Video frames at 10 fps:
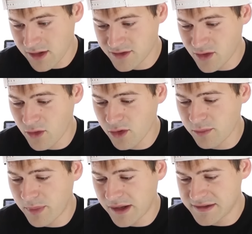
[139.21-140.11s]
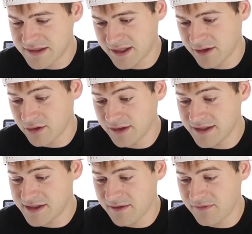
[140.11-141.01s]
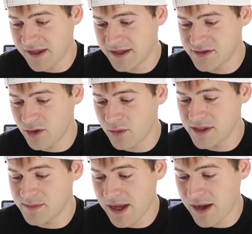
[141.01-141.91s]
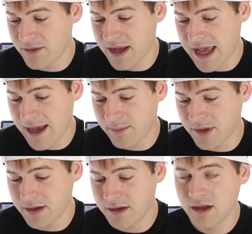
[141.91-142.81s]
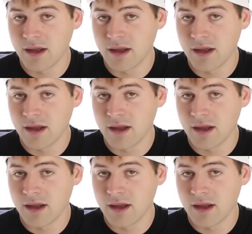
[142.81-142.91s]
Total buzzkill. List of things always bound to happen.